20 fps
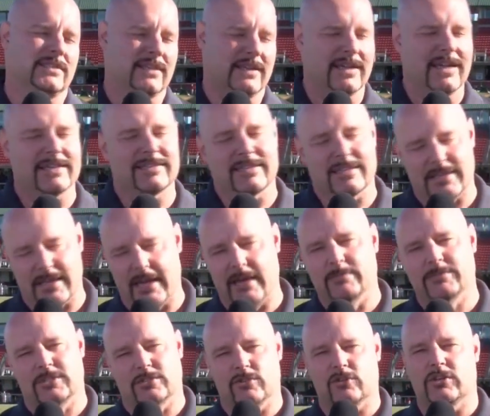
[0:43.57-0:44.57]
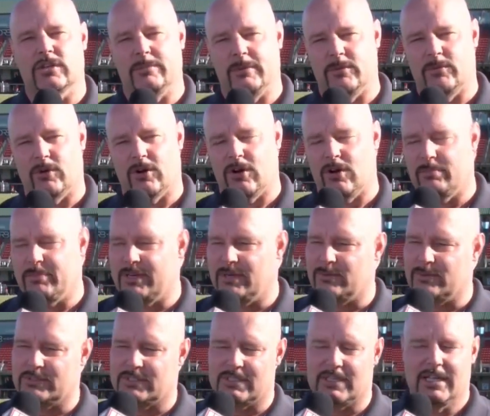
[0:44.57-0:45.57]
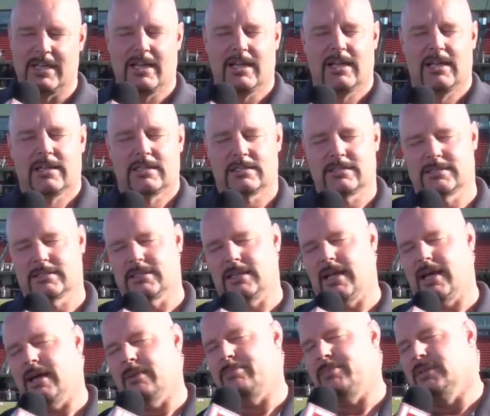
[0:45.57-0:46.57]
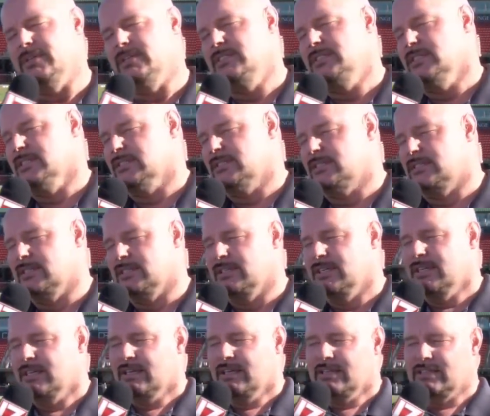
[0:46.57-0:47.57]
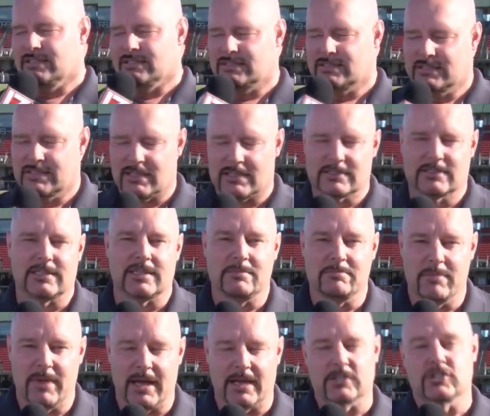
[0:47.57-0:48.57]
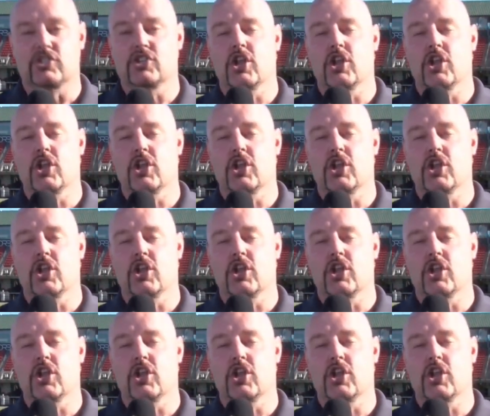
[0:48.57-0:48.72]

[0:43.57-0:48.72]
And they got the games in, don't get me wrong, but it was a sloppy, just a disgusting mess.